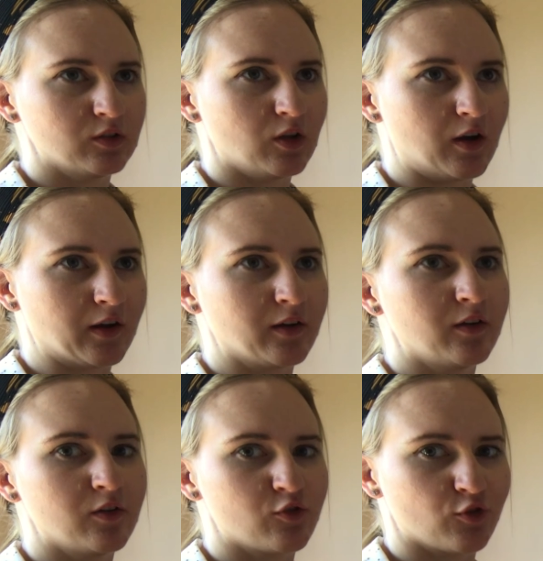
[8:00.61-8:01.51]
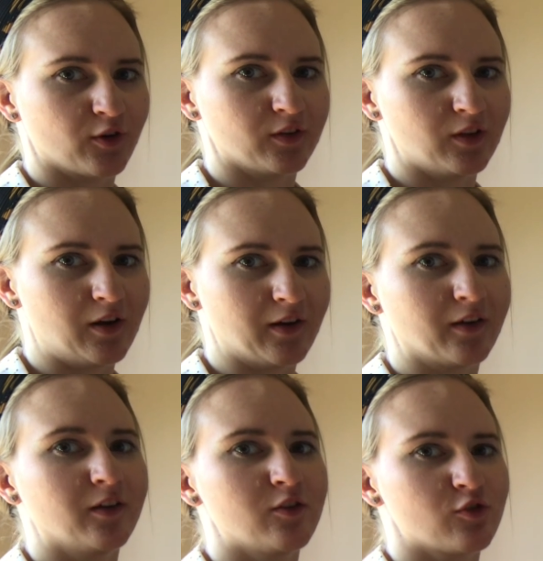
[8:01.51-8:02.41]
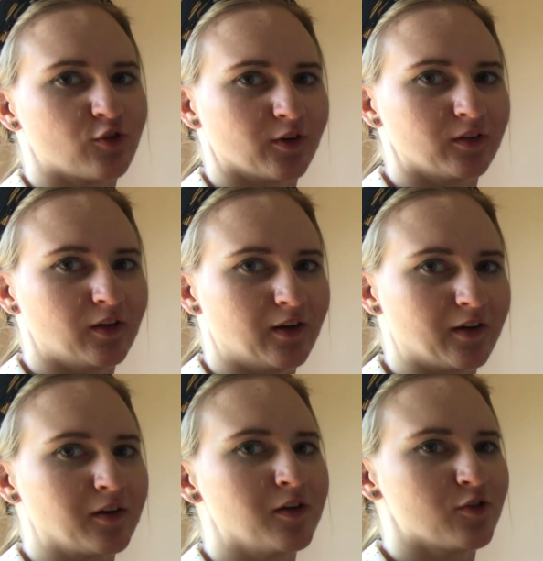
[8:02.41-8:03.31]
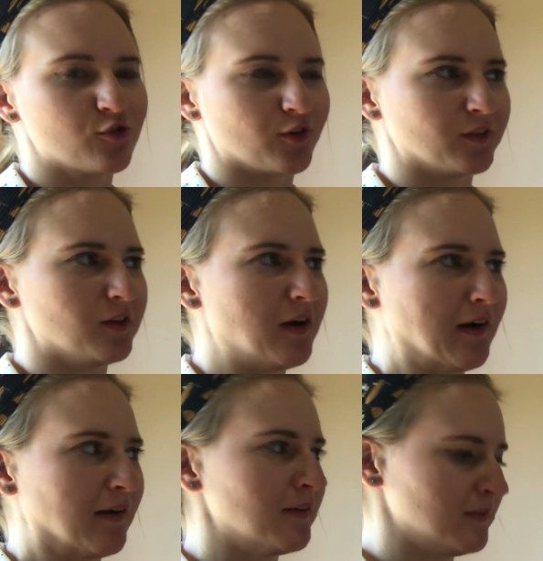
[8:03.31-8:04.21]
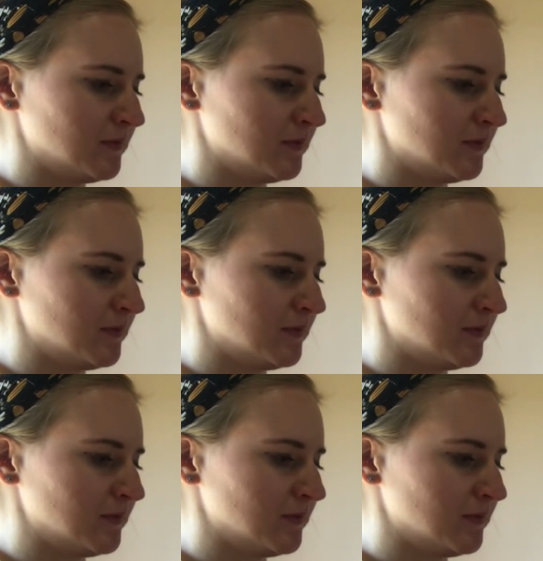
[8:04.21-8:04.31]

long, short, long, short, long, short, long.